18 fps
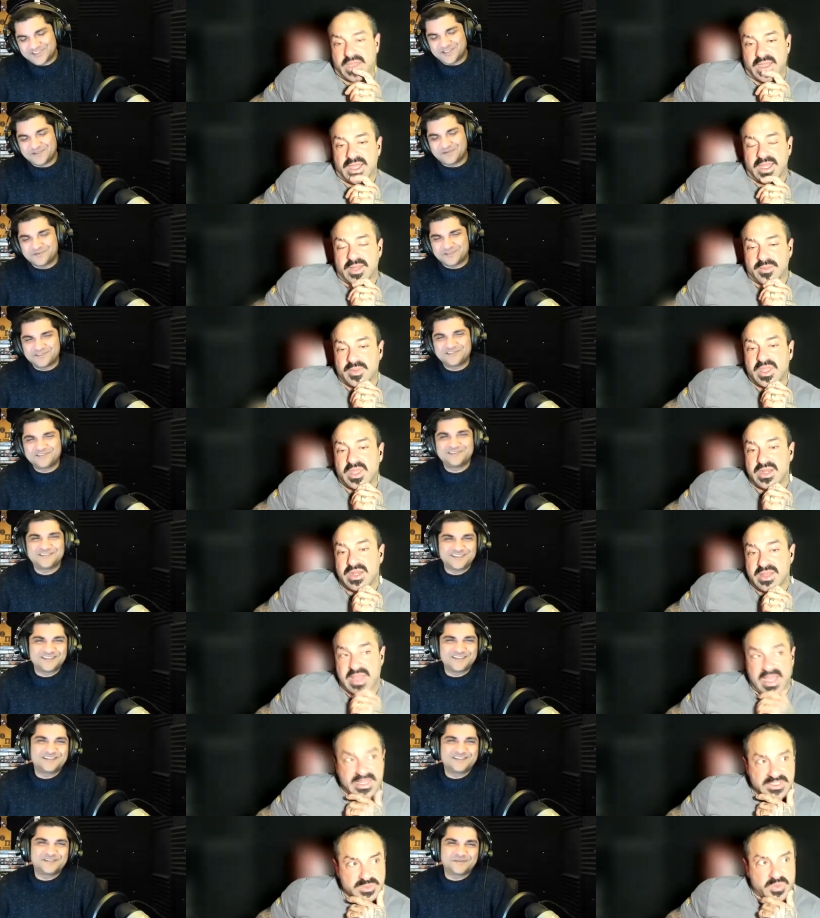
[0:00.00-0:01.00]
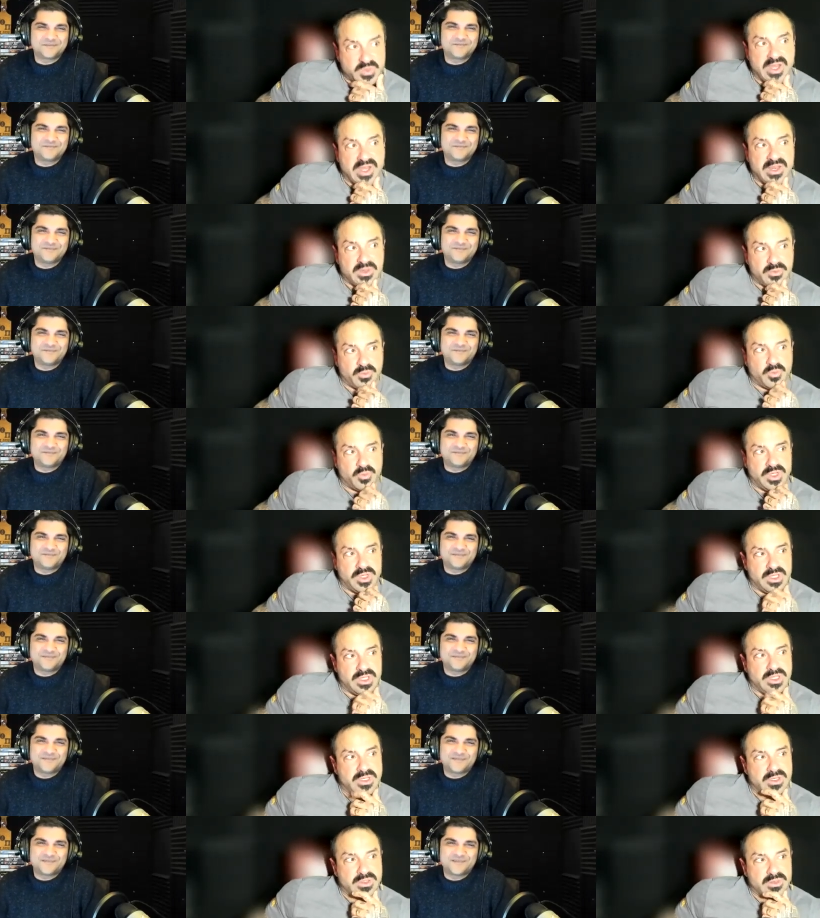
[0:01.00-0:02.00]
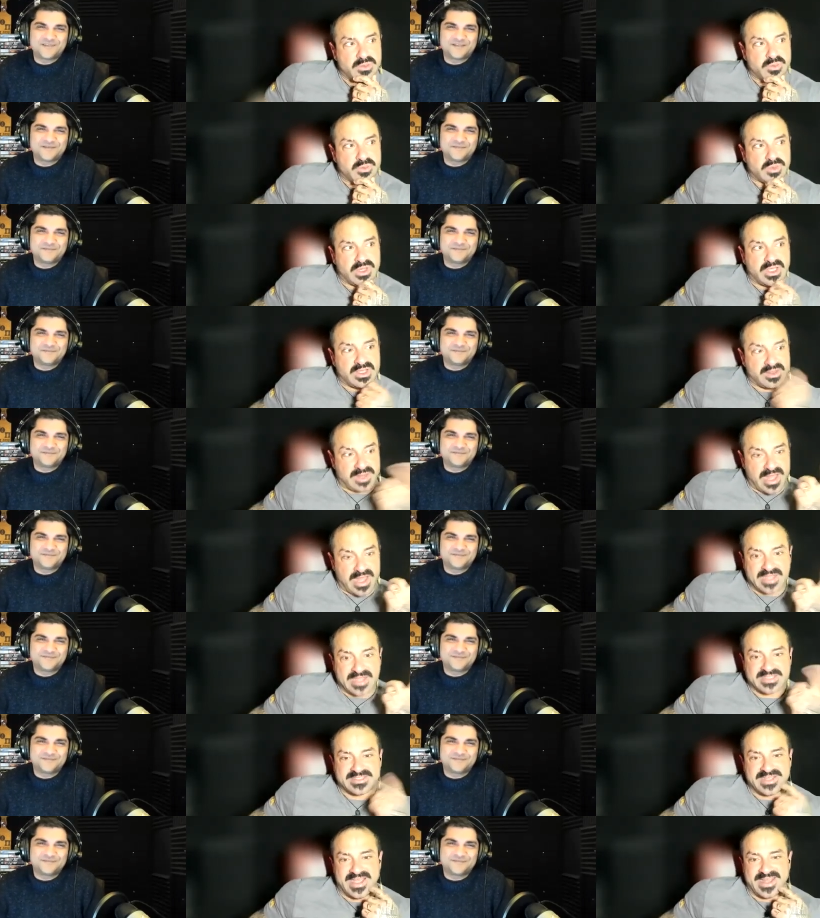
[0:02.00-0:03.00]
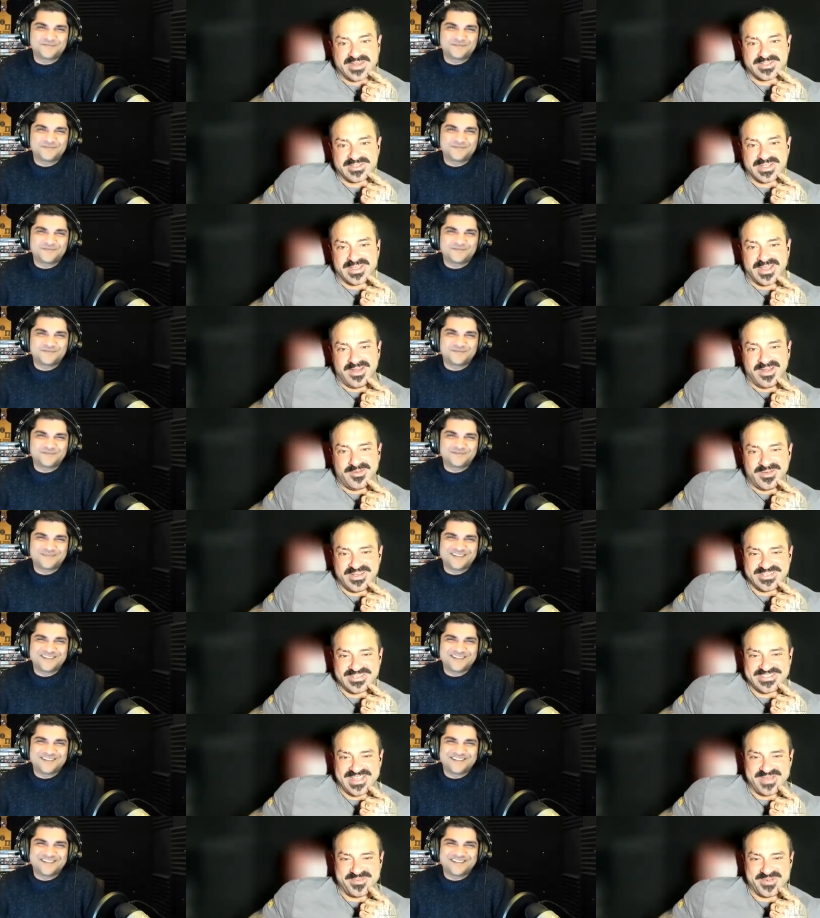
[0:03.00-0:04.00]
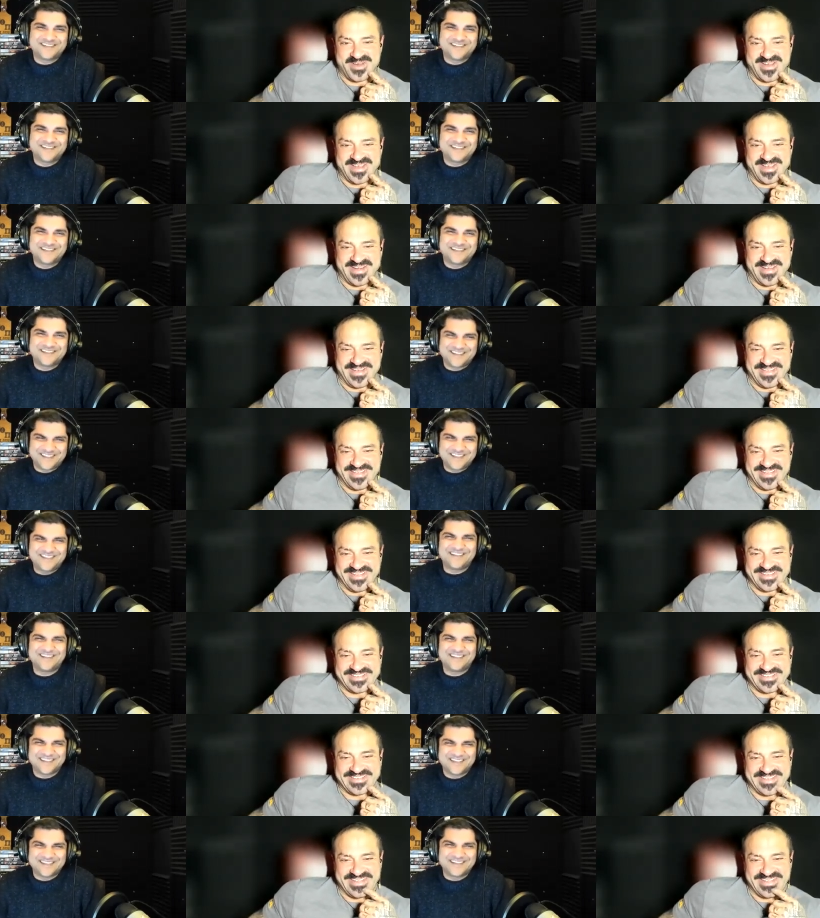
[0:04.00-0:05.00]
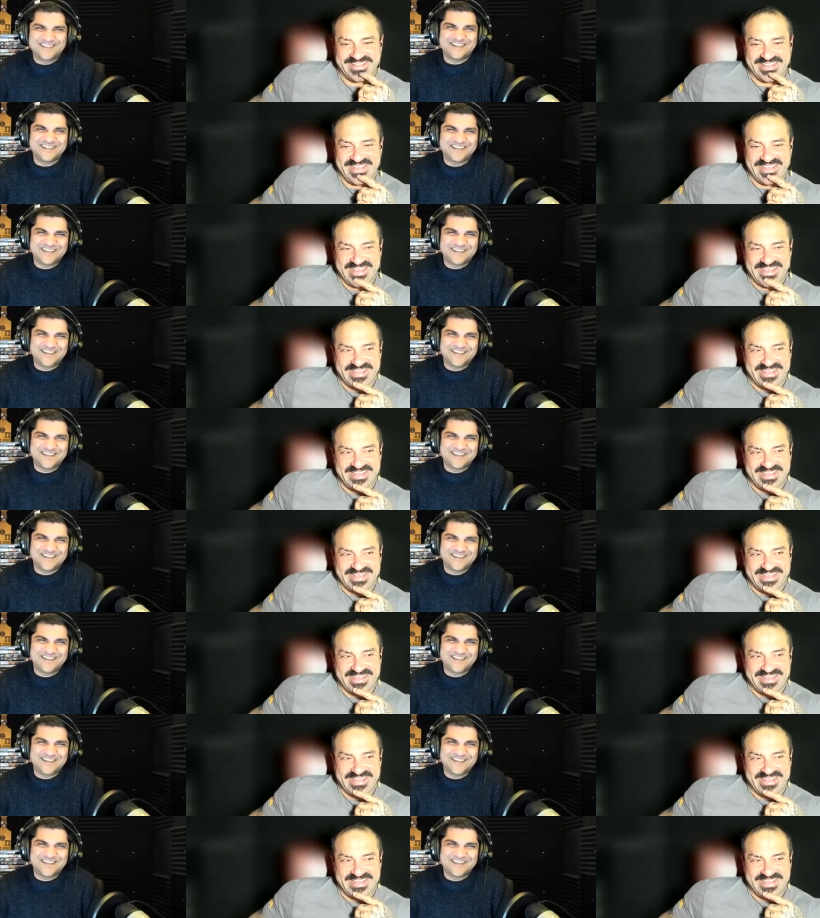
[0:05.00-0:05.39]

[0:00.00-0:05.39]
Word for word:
Speaker 1: Um, and that's why we like last night. I was like, I don't want to stop working on this. Like,